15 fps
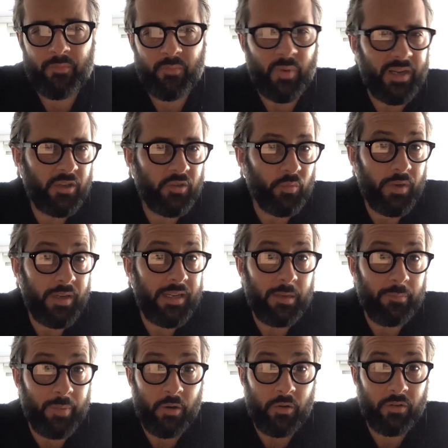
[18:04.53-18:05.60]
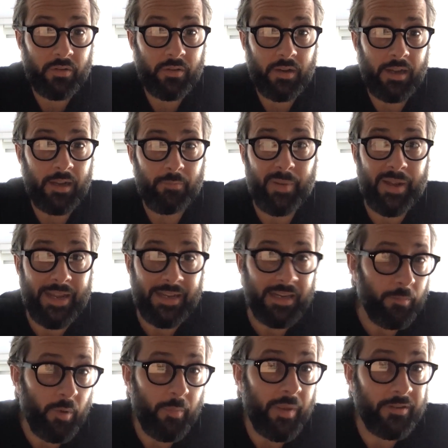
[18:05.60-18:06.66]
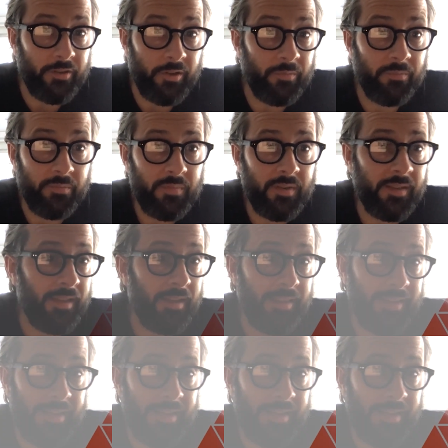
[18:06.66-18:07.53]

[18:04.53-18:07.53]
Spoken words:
it's really about buy-in and momentum at the